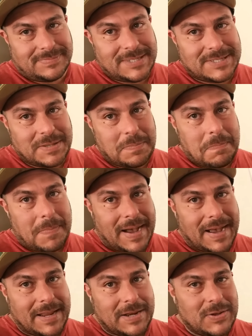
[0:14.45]
This is
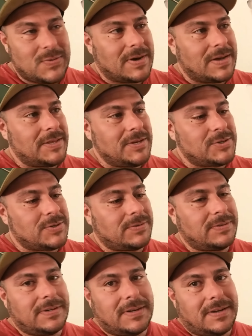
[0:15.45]
my new
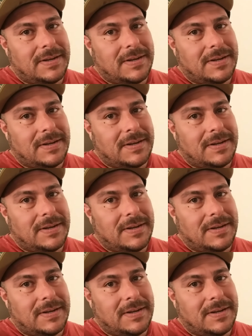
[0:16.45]
addition.